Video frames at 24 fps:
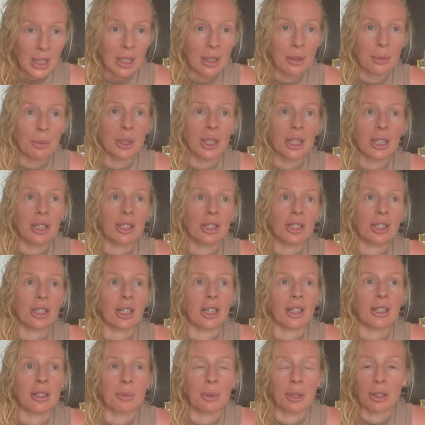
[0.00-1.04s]
which
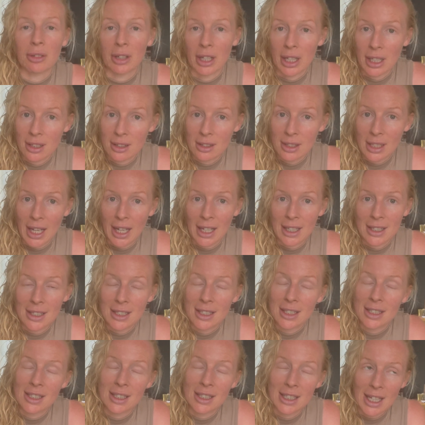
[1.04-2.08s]
has been great, and
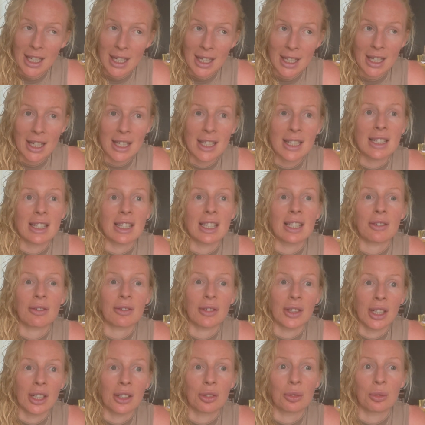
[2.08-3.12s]
today is the
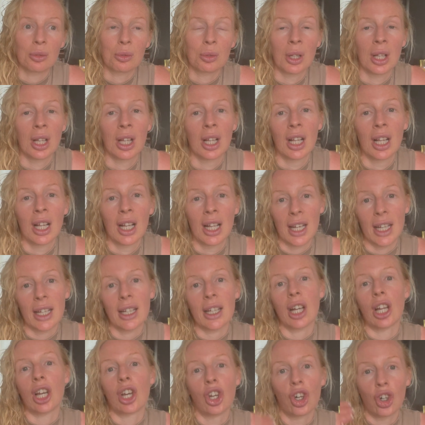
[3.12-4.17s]
final
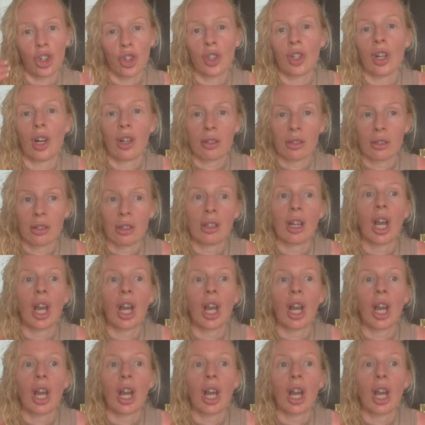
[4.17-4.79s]
long